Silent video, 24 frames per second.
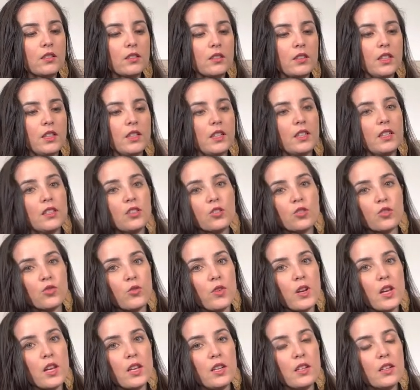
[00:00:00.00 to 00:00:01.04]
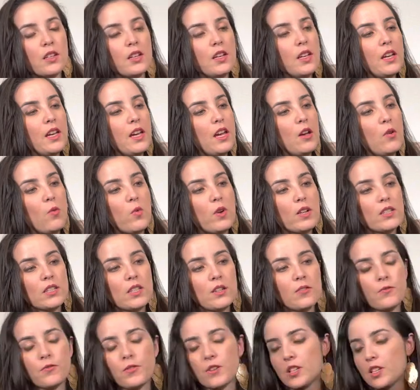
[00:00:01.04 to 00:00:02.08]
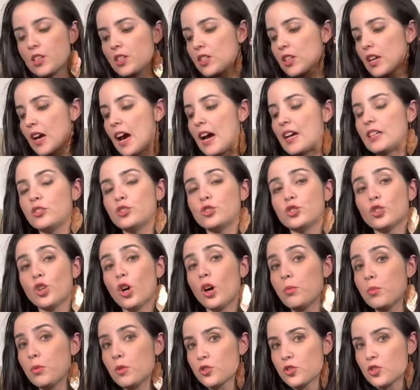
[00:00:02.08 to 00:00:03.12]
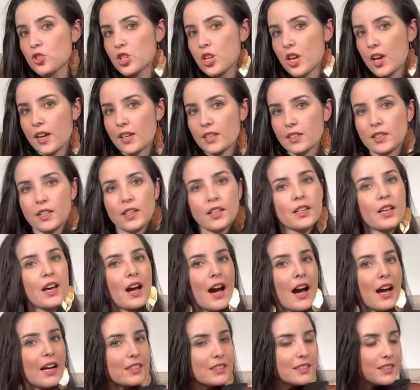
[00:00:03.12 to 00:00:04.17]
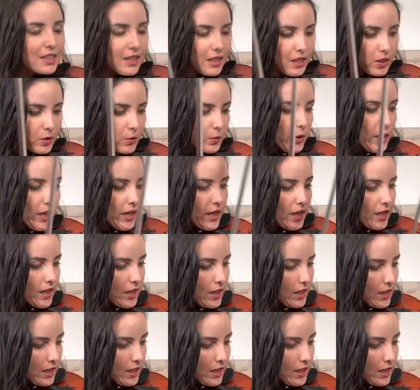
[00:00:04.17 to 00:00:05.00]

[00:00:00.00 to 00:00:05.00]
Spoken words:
It is straight. And once I finish, I double check that I did it right.